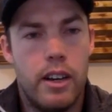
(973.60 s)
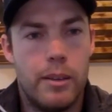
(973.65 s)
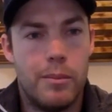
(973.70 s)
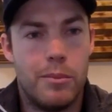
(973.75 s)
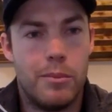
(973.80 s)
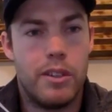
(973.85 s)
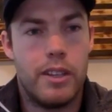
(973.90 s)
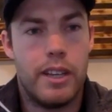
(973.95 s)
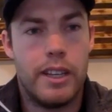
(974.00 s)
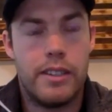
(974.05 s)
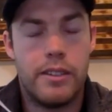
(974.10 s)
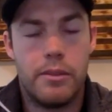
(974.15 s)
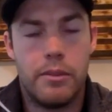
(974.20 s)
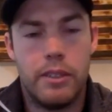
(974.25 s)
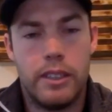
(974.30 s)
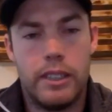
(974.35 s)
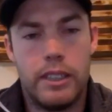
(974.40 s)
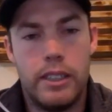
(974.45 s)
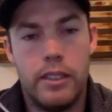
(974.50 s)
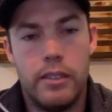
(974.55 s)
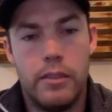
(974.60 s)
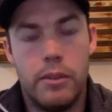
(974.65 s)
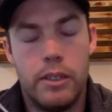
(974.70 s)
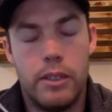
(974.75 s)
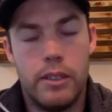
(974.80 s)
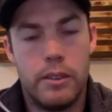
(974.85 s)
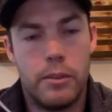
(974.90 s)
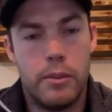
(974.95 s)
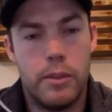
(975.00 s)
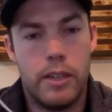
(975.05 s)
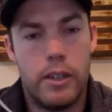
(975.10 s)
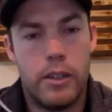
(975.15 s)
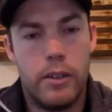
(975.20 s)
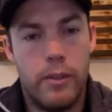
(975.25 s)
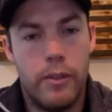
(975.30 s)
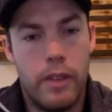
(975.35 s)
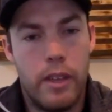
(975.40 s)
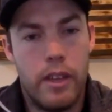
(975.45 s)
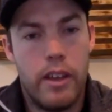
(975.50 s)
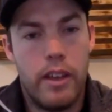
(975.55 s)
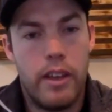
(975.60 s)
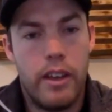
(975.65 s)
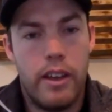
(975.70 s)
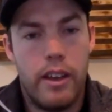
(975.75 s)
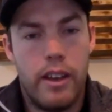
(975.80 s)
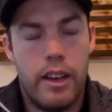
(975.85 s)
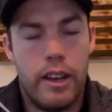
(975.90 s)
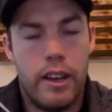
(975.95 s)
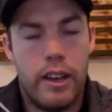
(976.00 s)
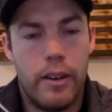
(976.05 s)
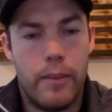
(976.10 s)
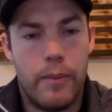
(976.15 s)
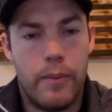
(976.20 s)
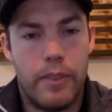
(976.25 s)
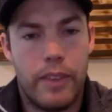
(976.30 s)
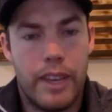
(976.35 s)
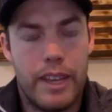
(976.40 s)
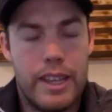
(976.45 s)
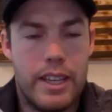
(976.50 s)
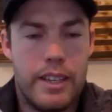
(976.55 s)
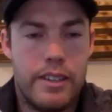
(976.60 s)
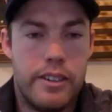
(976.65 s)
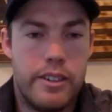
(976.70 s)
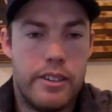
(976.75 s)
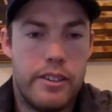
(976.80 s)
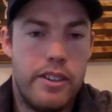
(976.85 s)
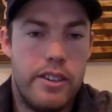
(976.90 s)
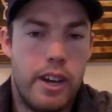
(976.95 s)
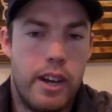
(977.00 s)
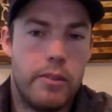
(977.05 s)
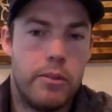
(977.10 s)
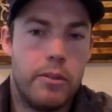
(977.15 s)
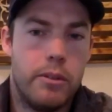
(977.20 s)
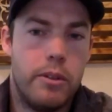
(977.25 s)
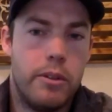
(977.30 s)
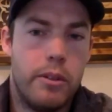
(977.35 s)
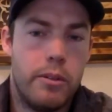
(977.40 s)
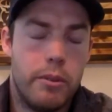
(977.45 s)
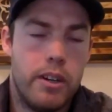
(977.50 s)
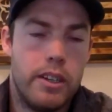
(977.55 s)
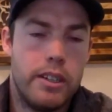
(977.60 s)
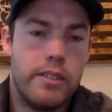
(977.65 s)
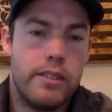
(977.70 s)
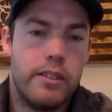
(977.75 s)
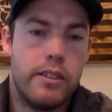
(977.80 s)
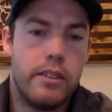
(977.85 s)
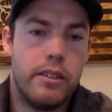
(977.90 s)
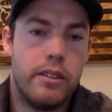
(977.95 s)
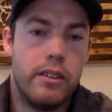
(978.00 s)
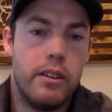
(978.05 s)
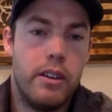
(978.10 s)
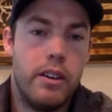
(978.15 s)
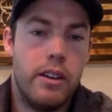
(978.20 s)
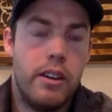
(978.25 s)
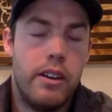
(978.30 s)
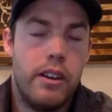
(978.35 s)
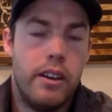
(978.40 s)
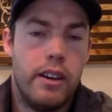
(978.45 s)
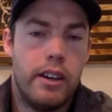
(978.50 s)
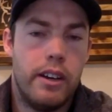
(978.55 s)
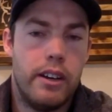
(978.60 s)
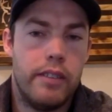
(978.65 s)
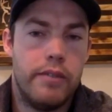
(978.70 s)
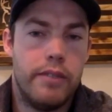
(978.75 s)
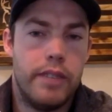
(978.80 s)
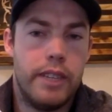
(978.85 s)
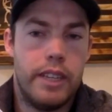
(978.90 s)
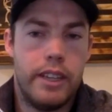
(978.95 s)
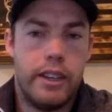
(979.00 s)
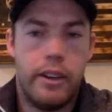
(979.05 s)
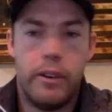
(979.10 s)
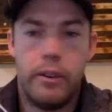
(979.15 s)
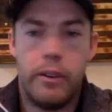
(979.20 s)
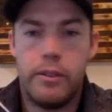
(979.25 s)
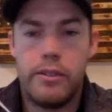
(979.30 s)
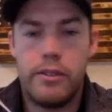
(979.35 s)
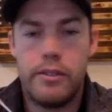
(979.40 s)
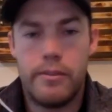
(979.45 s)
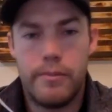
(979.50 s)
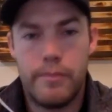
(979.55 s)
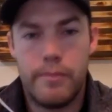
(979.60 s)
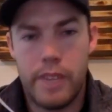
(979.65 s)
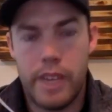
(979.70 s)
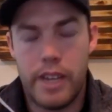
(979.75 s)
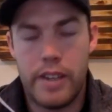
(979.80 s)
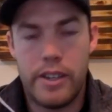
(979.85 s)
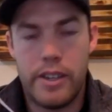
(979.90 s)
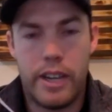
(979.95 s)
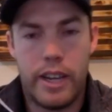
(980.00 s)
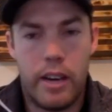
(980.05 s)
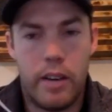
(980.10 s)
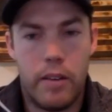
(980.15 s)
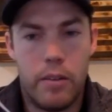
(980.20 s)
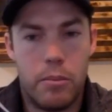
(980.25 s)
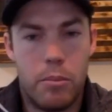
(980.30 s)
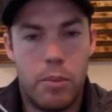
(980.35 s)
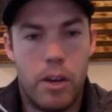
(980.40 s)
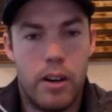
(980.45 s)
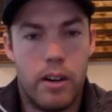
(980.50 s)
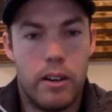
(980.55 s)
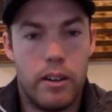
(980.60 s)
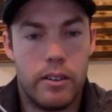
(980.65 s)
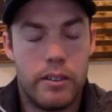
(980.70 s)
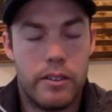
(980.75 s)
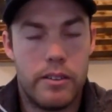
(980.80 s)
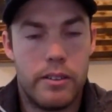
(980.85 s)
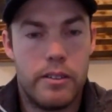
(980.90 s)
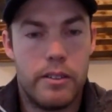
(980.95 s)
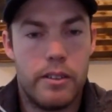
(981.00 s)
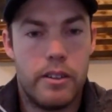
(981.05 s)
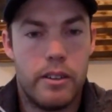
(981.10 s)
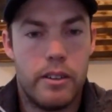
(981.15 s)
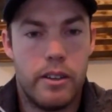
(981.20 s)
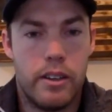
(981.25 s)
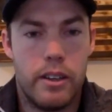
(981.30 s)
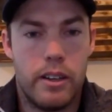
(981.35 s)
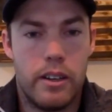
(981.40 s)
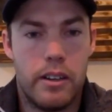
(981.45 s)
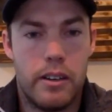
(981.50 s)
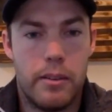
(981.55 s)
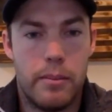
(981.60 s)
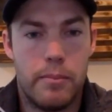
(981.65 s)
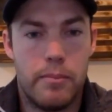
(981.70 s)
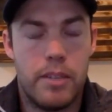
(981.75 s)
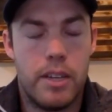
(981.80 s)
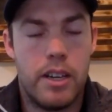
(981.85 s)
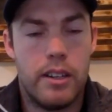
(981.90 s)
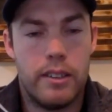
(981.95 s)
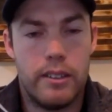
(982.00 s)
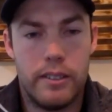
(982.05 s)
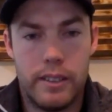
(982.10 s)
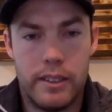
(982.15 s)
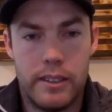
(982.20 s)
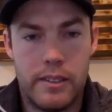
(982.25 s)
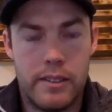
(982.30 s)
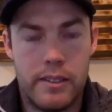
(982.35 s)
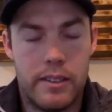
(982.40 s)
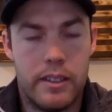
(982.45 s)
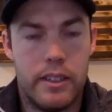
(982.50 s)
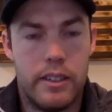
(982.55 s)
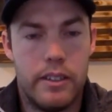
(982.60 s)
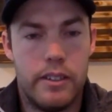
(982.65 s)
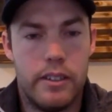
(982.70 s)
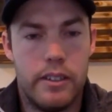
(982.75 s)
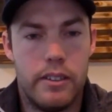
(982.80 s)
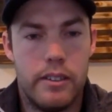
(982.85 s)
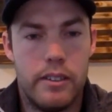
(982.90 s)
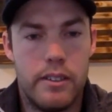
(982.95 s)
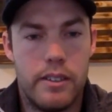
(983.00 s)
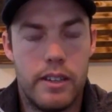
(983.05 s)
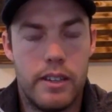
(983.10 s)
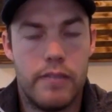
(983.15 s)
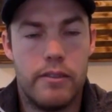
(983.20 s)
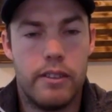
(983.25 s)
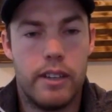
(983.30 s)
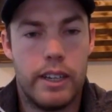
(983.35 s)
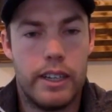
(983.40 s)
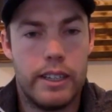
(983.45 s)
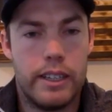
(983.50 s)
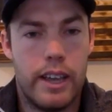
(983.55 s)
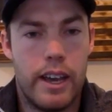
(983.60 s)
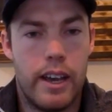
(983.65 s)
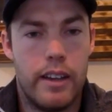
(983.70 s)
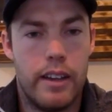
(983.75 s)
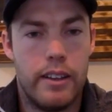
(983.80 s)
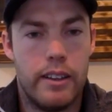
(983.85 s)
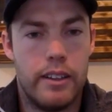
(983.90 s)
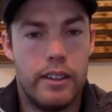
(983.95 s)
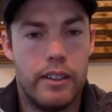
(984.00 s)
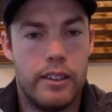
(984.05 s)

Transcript: So that's a really good one as well. And then just general thruster videos, changing out parts, tunnel installations, stuff like that